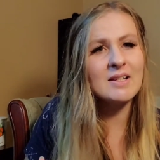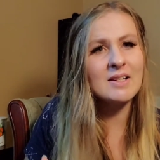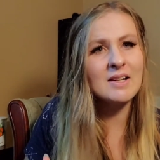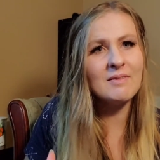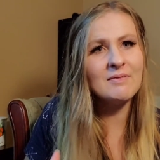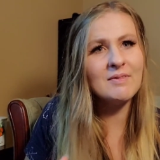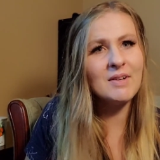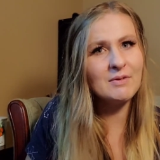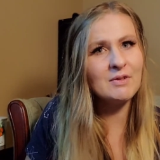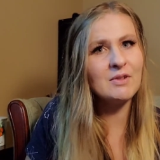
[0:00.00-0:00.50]
and
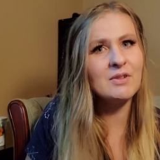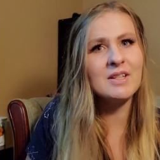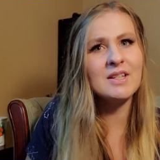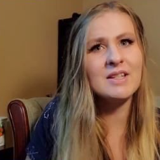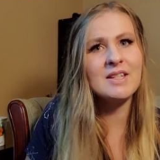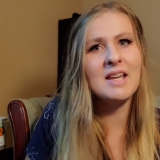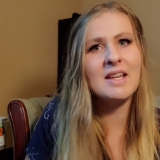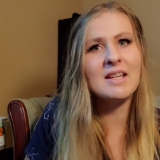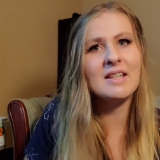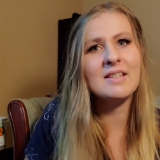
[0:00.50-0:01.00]
I've never really
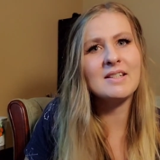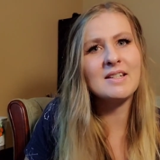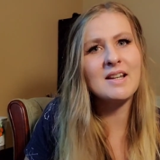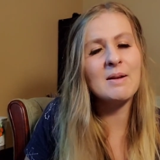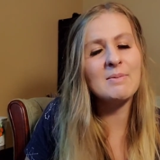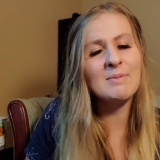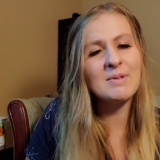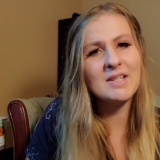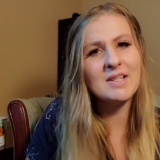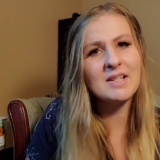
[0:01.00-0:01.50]
taken the
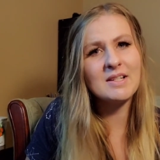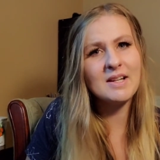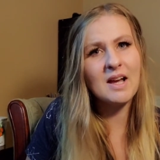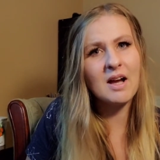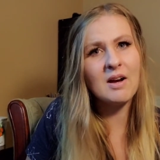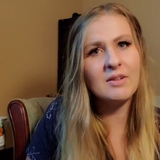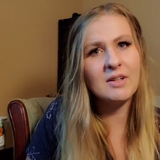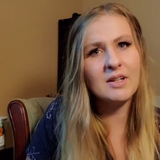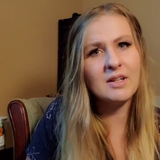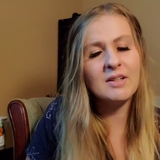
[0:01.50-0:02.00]
time to sit
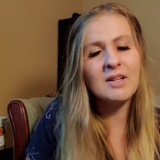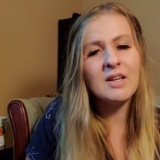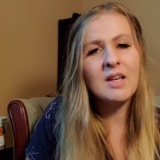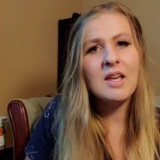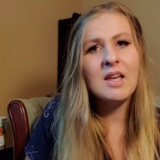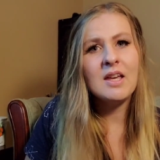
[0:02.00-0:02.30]
down and